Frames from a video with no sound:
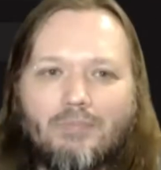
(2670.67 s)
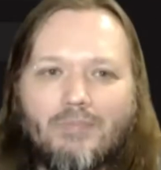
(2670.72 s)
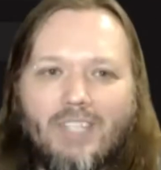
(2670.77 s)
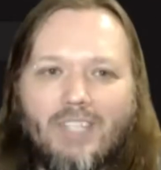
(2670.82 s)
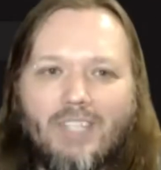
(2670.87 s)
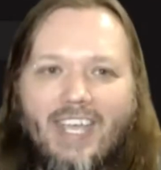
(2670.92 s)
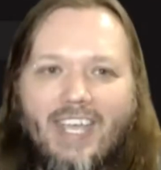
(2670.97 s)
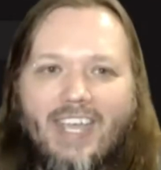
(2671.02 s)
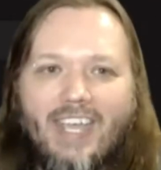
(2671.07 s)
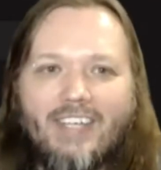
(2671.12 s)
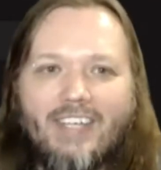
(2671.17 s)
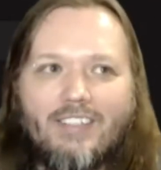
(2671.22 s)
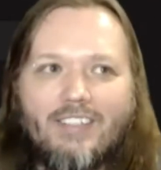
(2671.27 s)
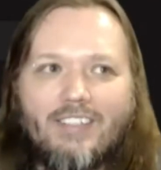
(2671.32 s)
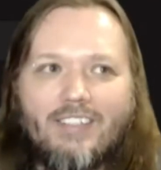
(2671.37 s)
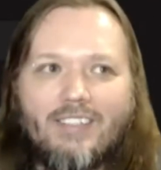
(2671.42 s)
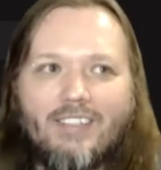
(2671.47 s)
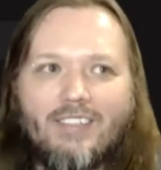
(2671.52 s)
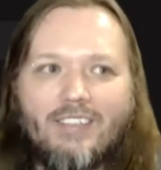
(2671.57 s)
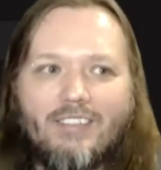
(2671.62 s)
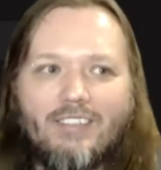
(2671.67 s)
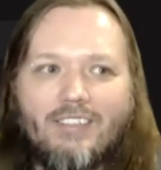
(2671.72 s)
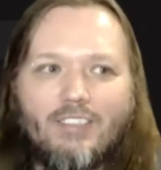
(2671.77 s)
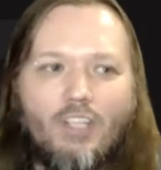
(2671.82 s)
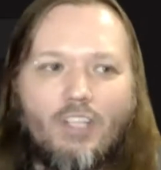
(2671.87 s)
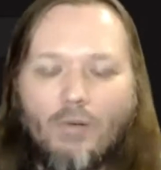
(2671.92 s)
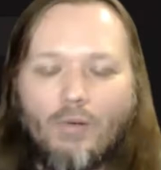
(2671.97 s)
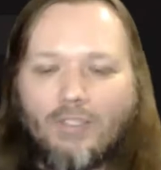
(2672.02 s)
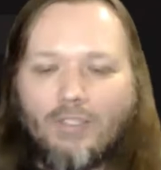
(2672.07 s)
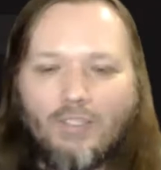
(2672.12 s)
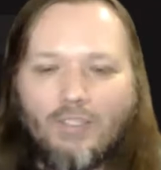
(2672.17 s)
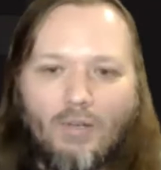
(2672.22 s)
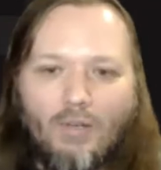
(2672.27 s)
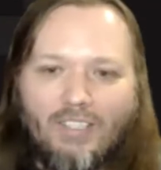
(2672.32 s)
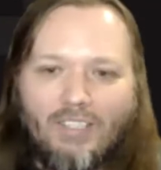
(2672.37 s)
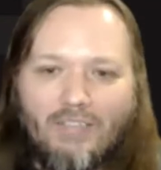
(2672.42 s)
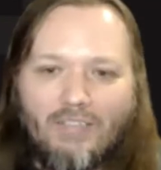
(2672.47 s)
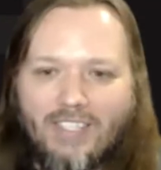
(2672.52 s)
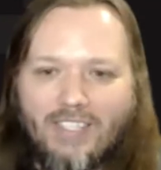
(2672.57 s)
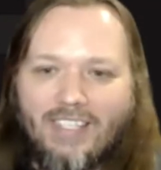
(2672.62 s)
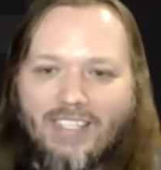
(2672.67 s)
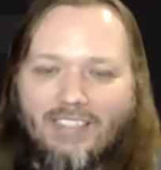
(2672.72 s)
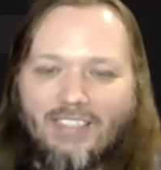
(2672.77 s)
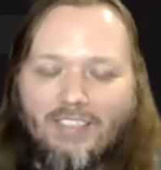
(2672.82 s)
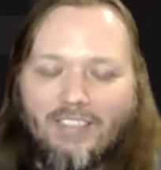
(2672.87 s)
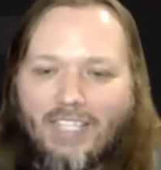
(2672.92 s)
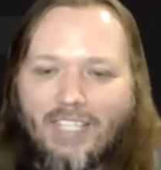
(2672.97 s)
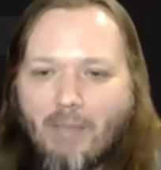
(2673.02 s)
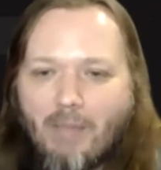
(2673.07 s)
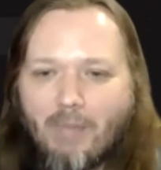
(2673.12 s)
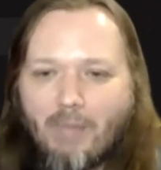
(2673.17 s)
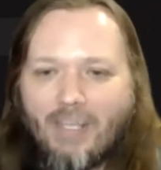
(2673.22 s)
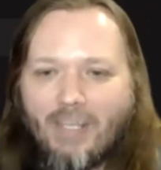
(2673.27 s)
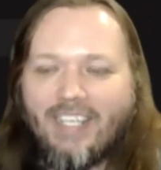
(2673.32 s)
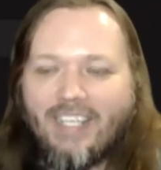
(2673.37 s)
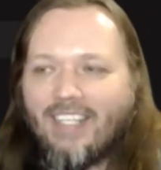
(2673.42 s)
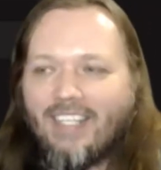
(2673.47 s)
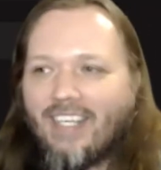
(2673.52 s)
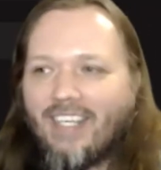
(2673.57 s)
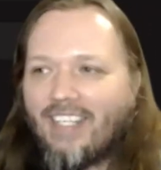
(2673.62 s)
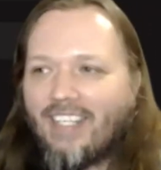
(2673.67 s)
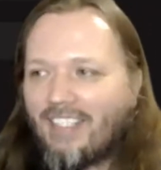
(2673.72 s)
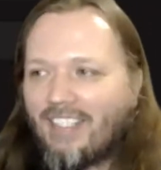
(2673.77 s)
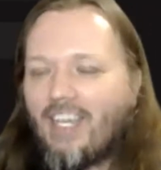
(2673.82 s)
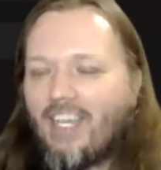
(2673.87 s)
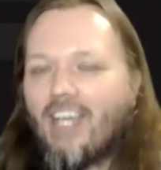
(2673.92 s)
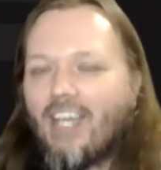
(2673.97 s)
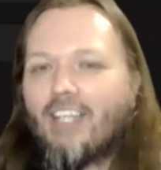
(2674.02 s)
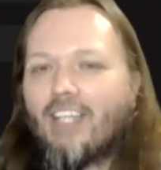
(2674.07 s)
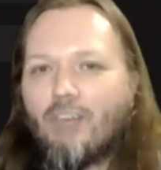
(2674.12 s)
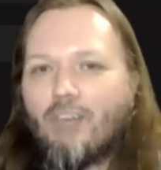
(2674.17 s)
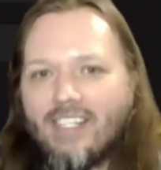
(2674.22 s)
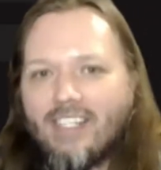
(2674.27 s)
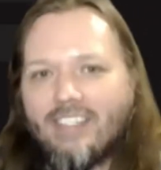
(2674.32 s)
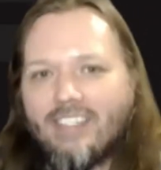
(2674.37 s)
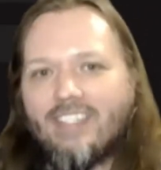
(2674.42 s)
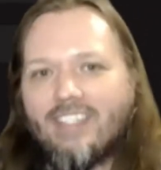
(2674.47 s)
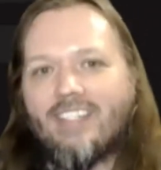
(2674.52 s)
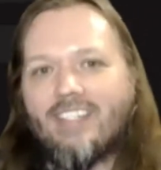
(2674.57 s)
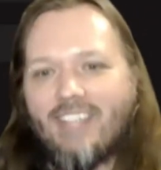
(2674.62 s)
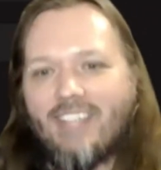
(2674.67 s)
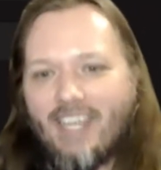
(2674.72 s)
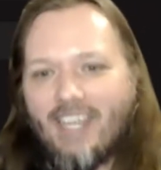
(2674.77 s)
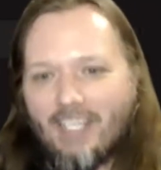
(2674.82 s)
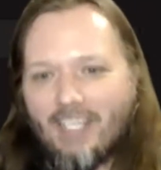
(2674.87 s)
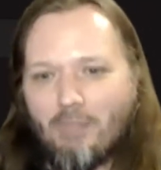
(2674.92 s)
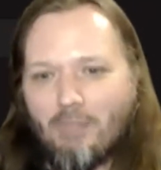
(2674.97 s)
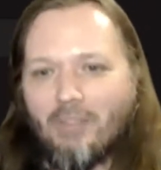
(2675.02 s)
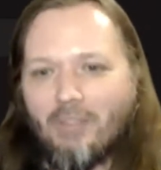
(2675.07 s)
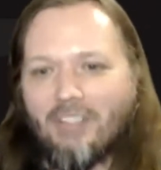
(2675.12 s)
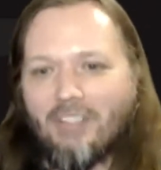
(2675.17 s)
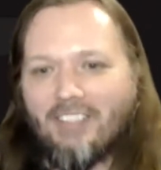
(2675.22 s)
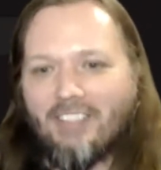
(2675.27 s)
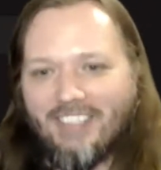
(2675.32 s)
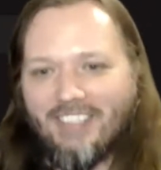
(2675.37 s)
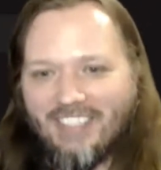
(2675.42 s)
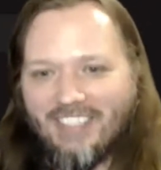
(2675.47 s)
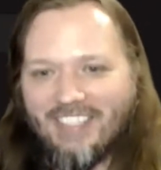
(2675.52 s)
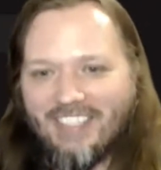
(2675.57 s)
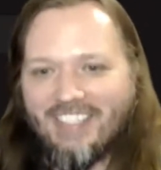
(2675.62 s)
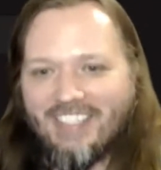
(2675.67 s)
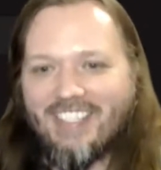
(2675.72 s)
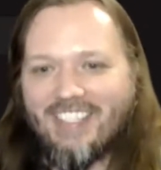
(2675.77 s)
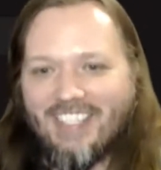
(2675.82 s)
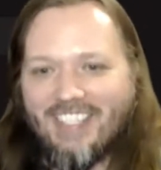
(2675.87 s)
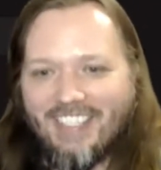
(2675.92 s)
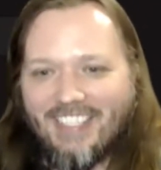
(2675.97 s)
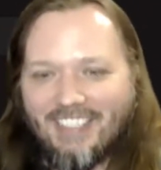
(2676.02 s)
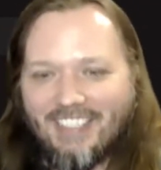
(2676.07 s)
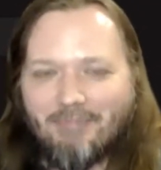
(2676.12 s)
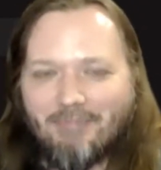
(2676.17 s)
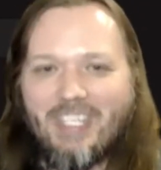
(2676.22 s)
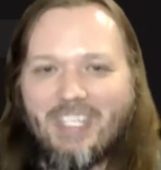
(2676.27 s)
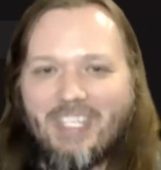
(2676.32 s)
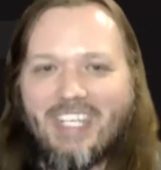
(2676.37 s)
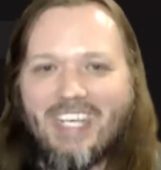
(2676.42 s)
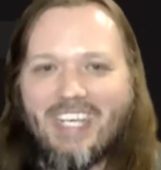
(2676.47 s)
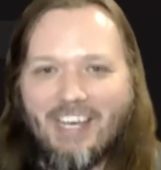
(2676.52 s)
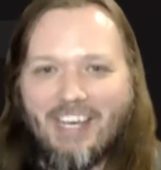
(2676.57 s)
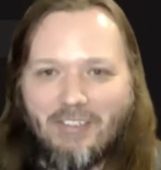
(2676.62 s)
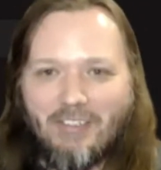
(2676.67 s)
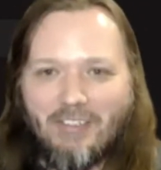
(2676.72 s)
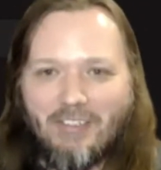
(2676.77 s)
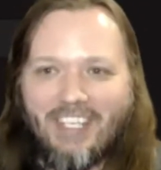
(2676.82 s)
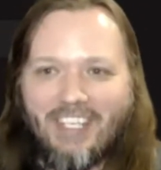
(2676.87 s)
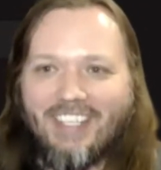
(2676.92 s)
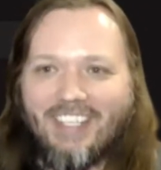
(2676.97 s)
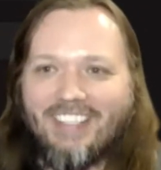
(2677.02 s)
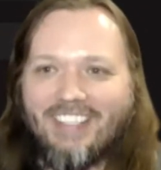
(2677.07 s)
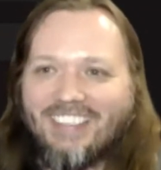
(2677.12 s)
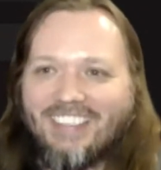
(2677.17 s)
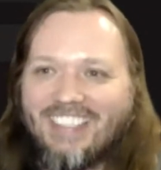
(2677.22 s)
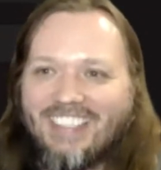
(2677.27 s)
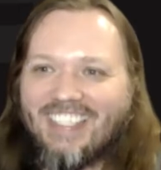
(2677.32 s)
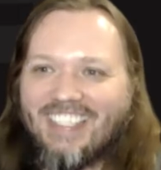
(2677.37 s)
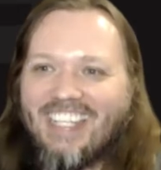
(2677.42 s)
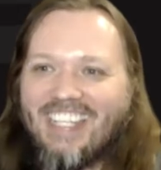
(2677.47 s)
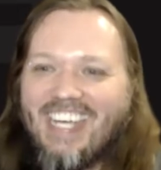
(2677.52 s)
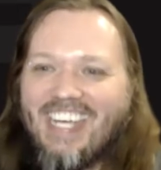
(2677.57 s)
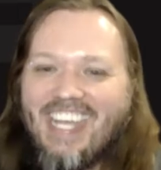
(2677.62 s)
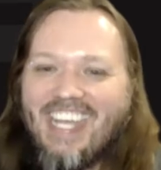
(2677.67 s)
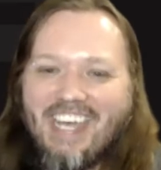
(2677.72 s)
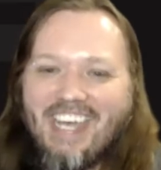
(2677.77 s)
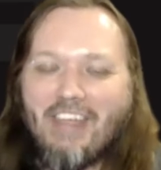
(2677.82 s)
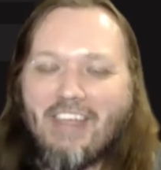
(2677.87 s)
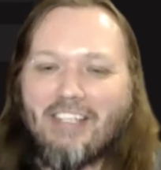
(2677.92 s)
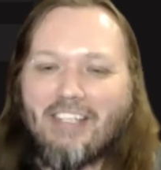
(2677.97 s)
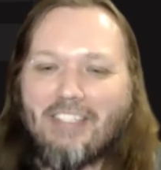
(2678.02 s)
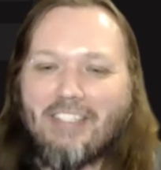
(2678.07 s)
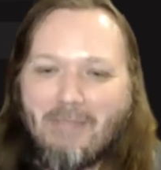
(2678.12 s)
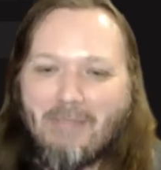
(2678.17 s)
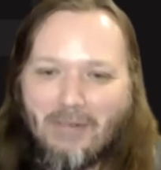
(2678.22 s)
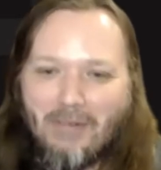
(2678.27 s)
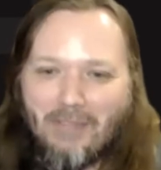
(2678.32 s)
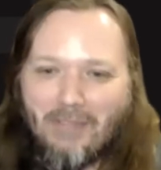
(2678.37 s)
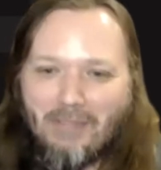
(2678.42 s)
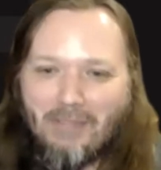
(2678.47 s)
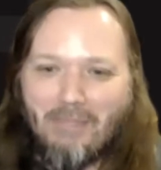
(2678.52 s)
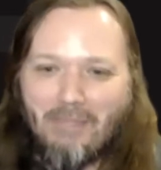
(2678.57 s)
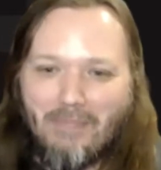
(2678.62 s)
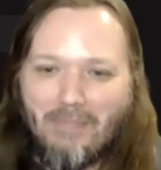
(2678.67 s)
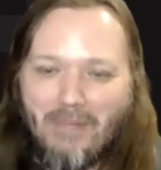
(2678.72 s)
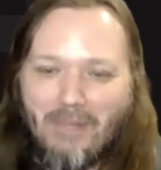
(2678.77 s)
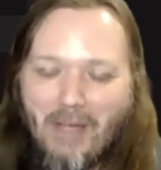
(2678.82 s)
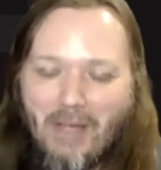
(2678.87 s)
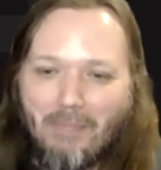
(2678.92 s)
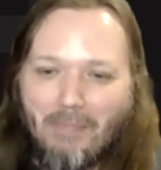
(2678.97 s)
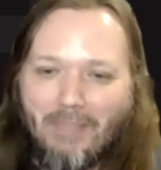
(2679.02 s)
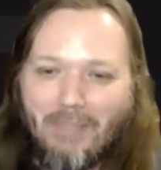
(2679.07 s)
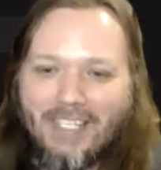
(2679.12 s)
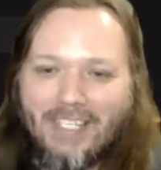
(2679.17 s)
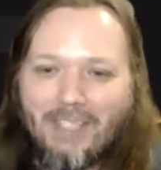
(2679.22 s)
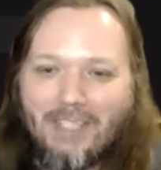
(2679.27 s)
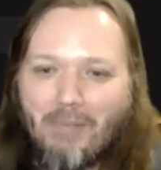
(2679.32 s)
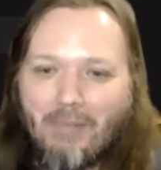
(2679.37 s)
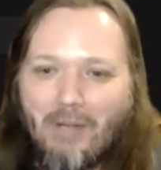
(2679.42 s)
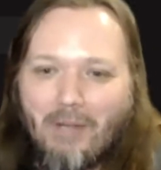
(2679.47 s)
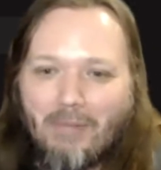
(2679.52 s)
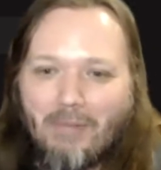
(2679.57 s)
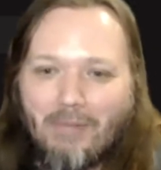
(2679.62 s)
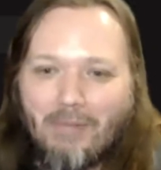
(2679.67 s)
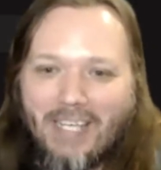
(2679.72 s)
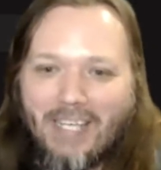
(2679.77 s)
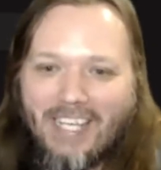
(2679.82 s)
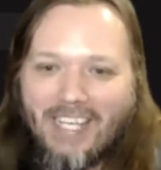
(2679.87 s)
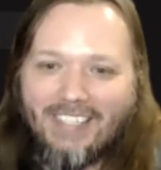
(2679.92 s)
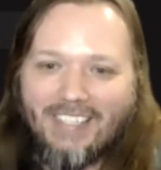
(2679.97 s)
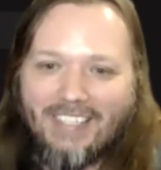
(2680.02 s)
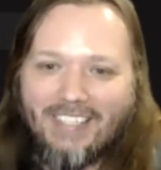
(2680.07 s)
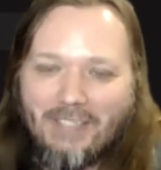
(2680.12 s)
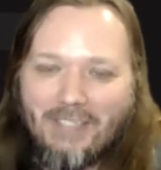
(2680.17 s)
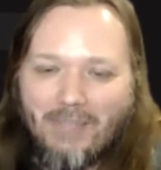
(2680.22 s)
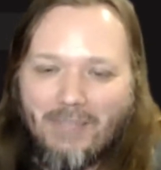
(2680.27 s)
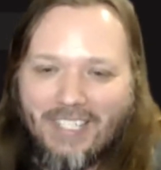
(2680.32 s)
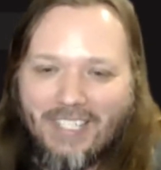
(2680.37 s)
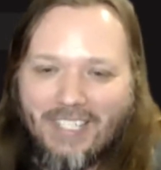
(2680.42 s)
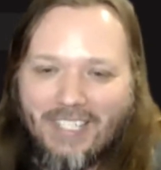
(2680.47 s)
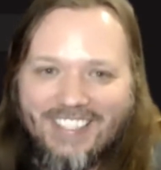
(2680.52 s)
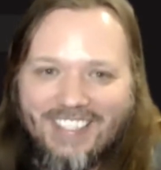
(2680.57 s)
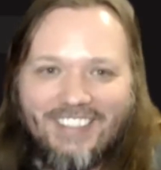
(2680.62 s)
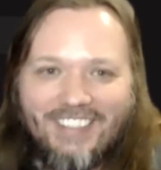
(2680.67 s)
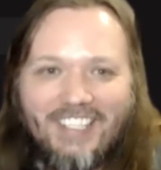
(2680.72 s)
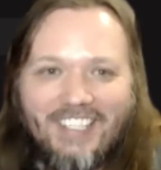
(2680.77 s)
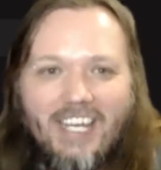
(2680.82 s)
and go and do all of this, and I look it up and I get like a grade 6 textbook, and it's like, yeah, okay. And that's the most complex problem I had this week. So